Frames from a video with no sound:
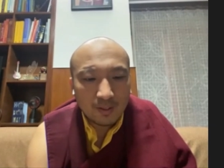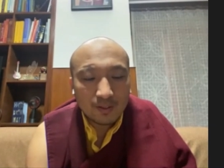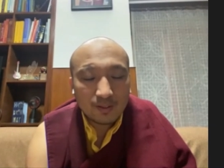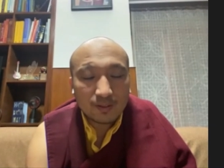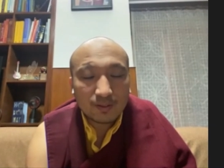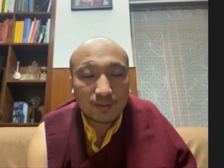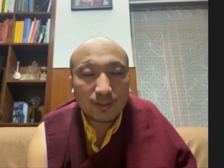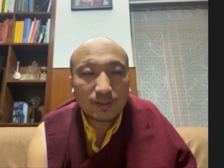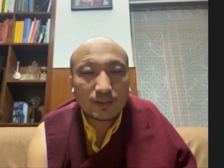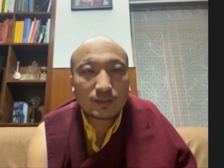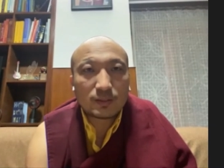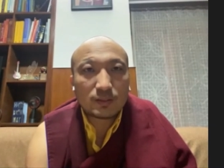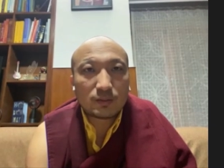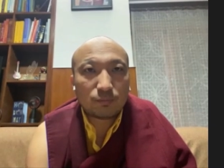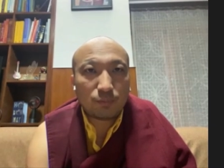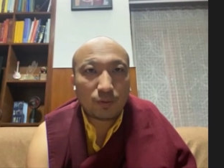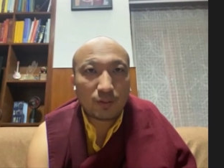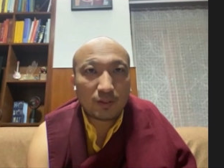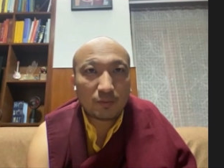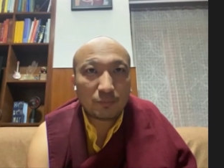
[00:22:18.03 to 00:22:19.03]
six
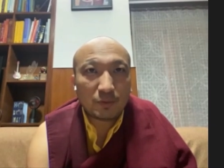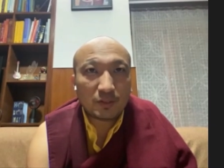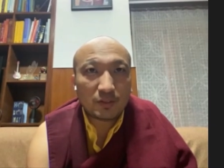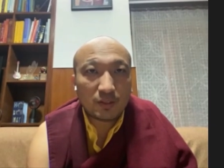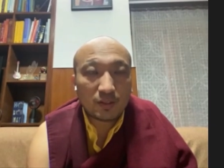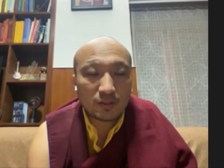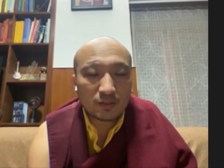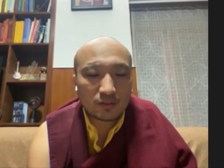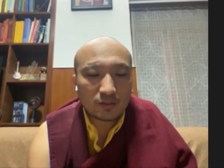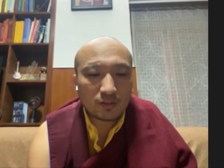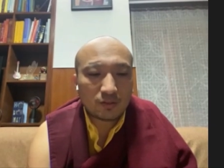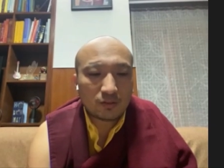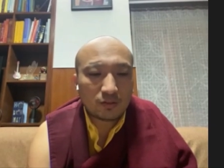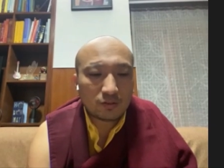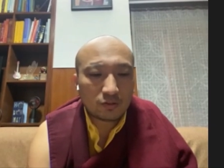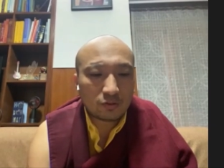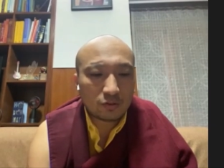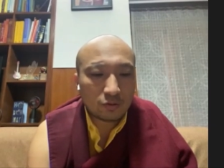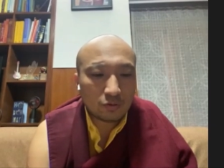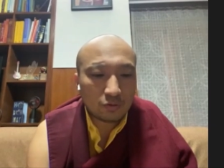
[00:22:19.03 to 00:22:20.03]
paramitas.
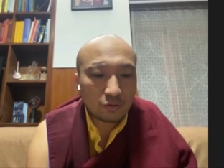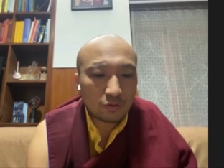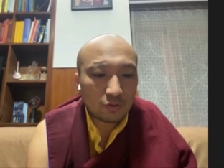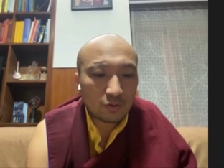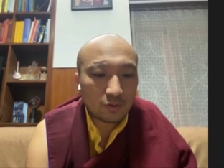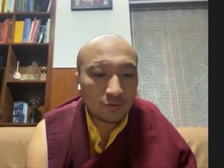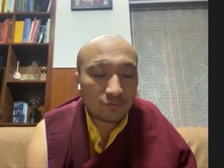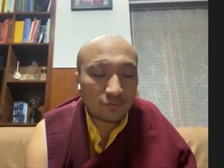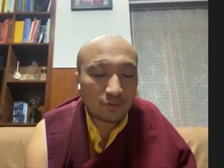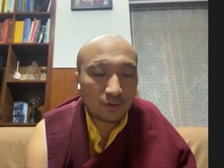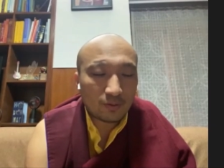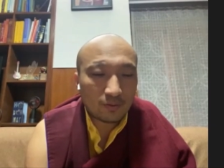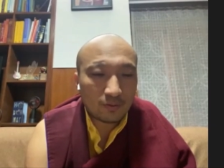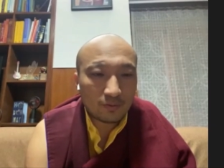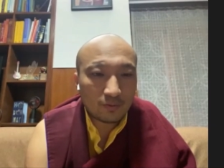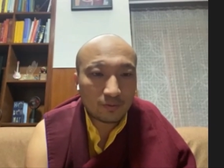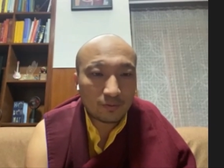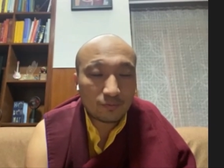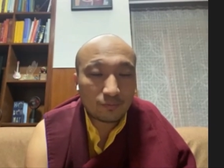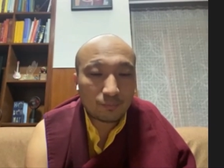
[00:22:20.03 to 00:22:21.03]
So
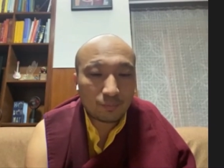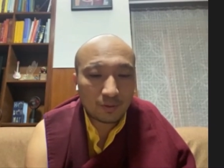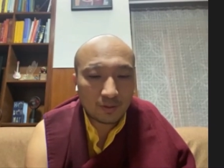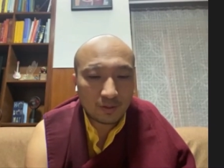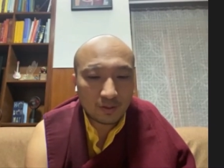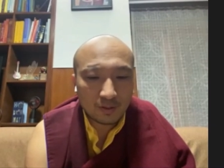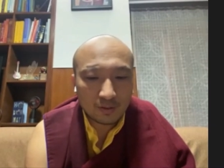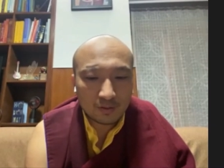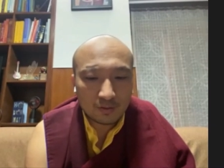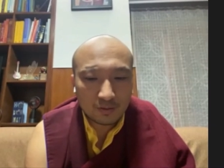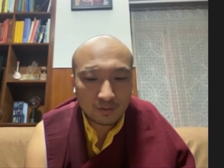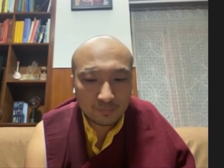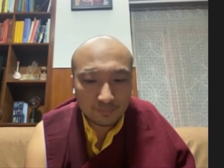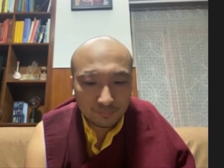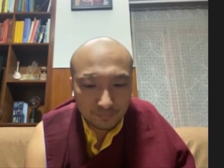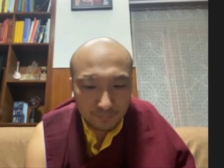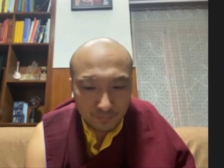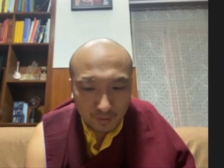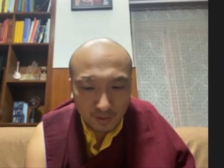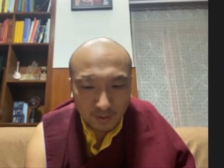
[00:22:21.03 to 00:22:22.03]
from because
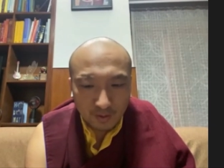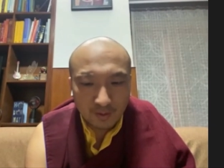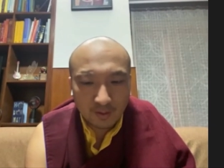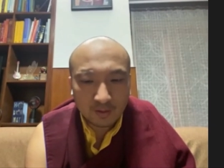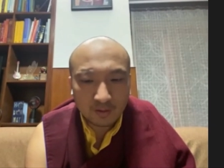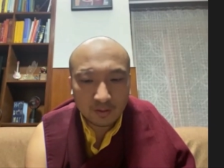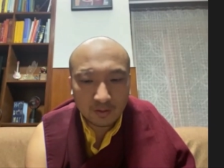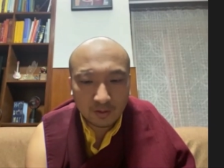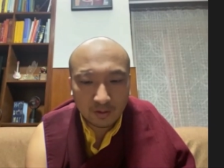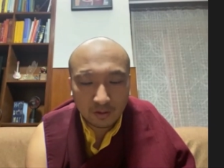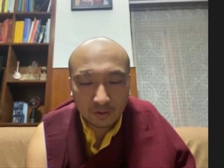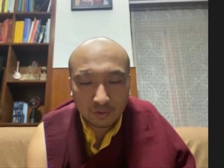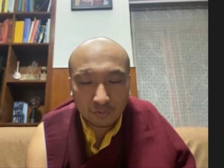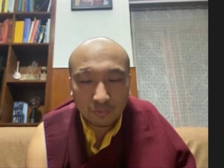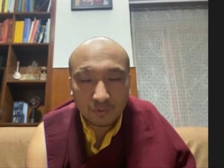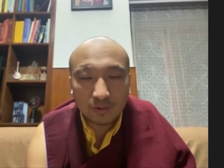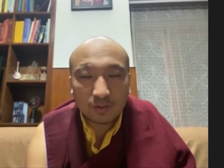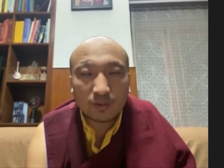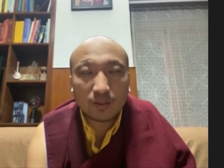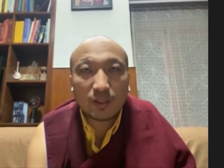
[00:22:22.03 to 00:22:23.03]
uh, continuing
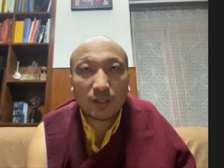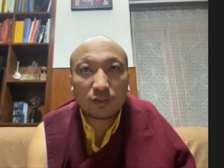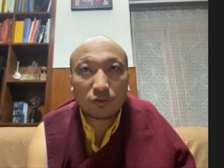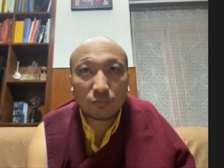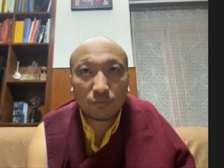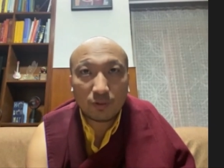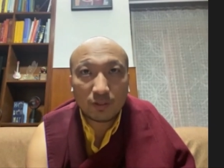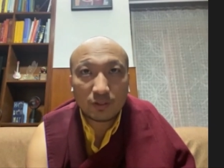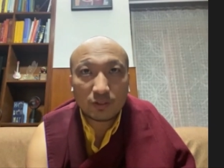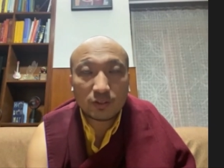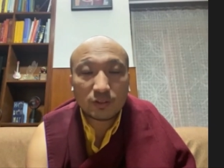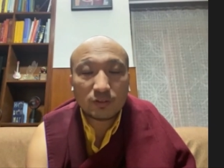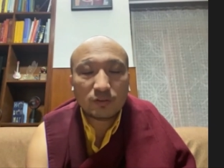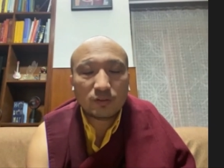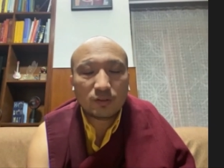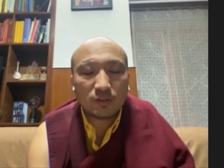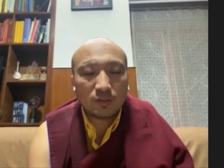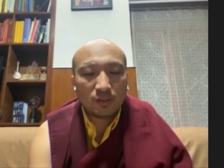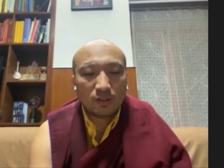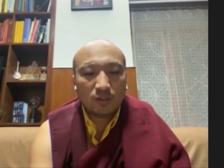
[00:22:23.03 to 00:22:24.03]
with the accumulation.
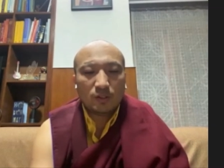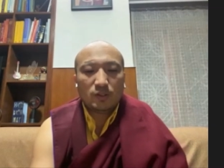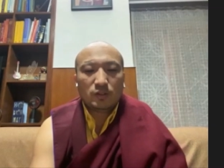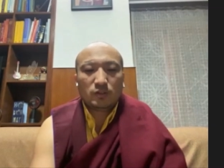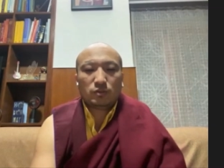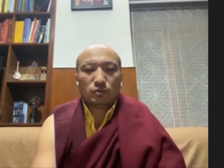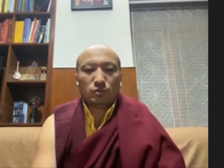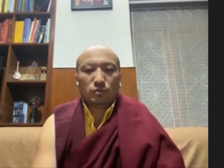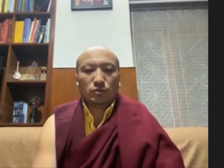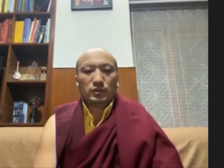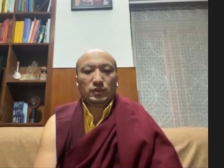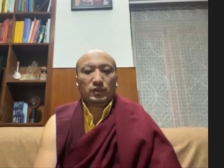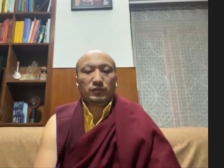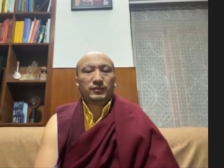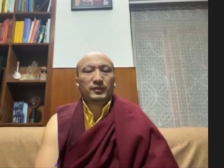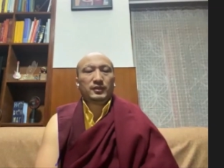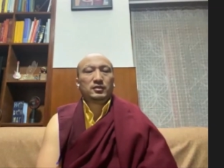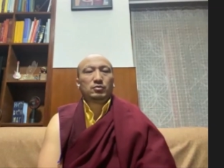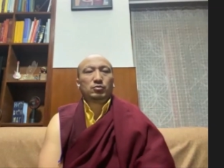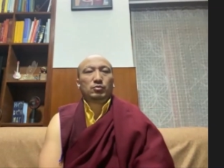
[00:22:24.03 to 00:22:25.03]
So the
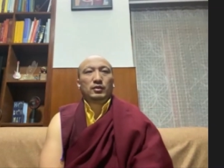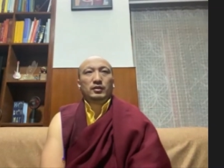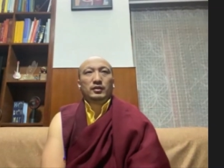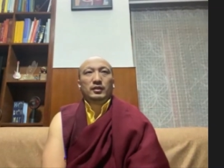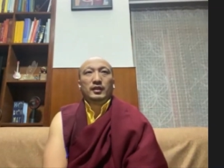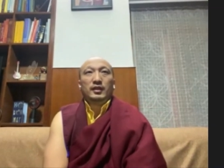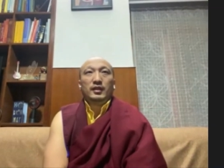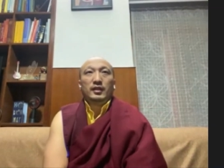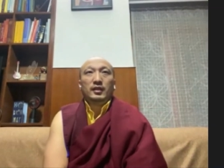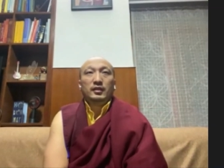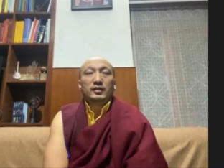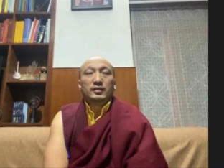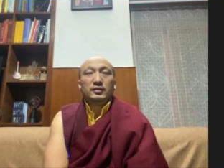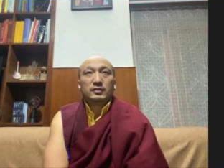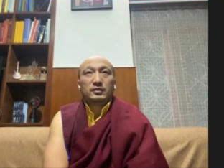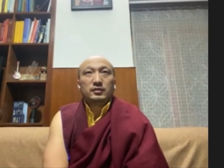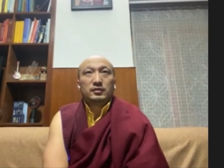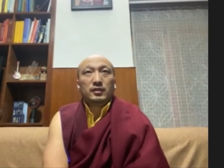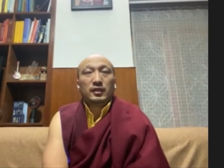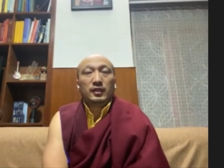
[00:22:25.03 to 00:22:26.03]
first one, as
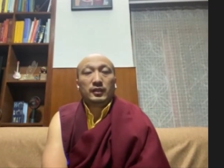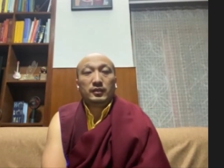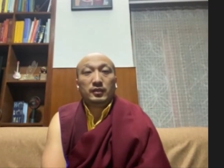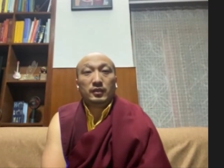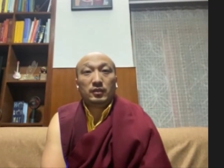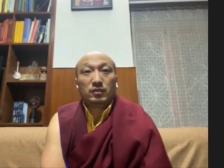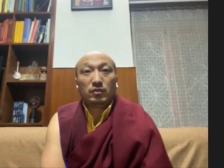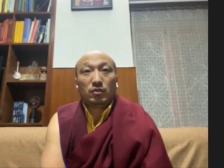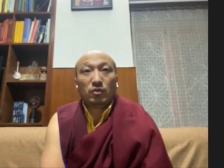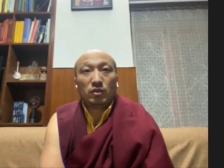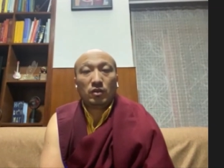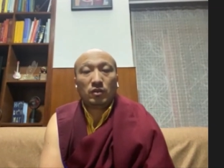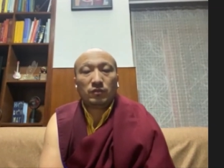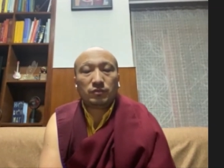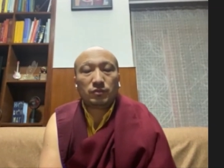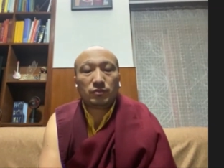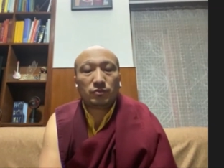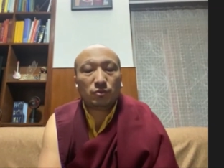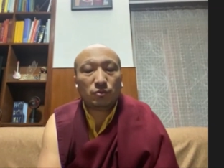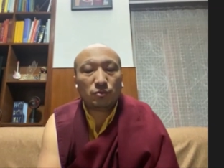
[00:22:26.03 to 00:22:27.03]
I think all of
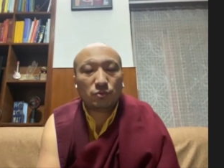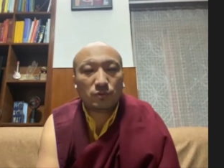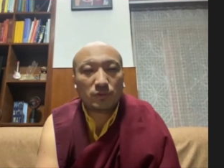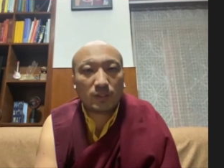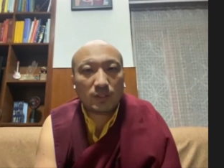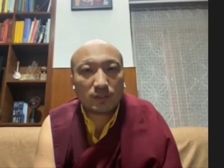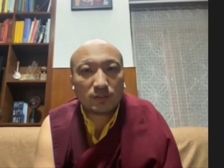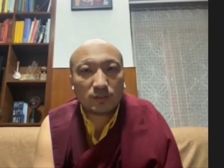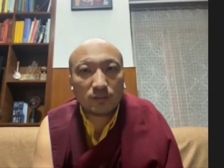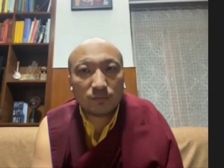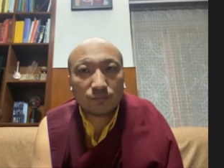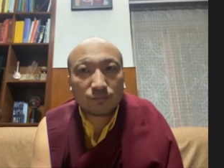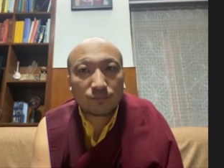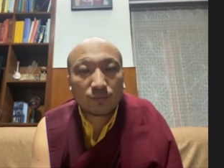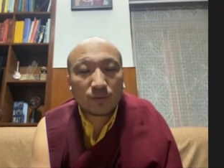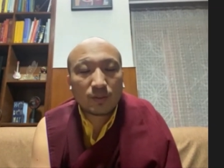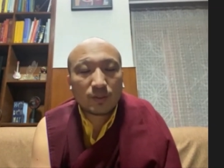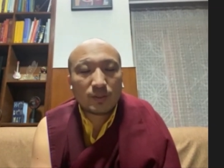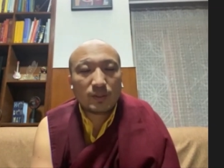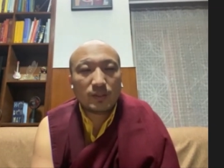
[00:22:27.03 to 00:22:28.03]
you know, that
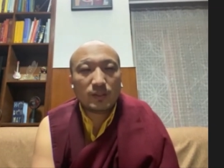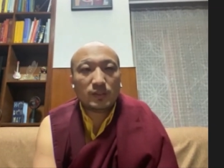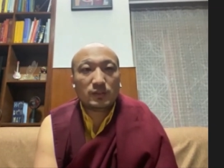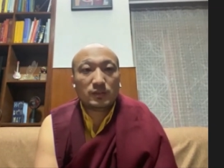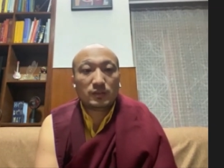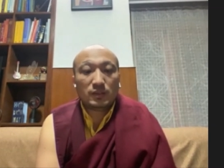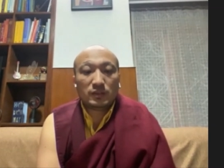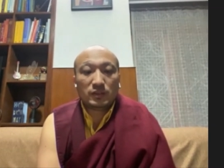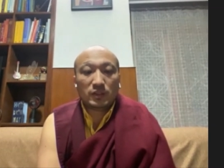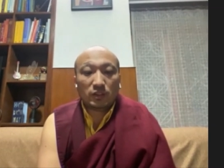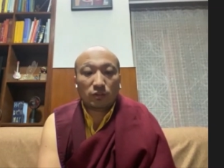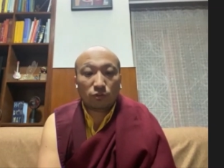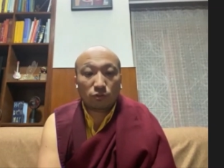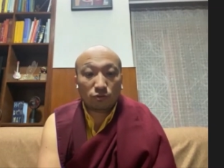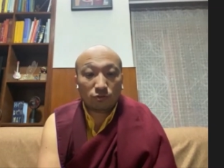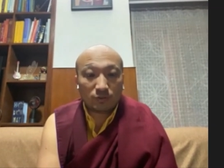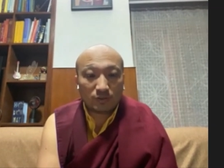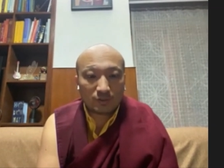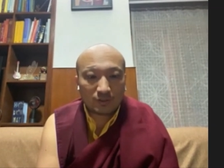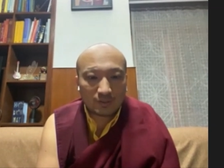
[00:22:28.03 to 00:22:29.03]
is the
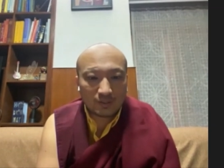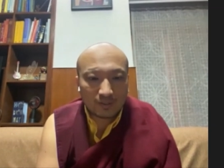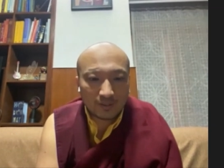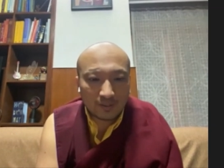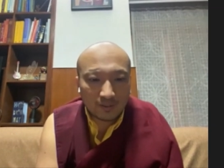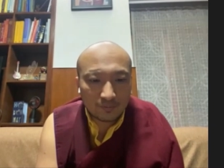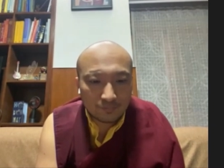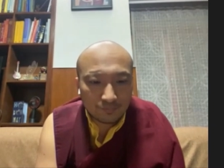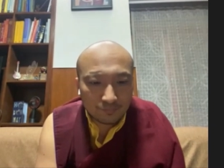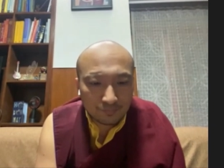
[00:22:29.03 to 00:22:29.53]
generosity.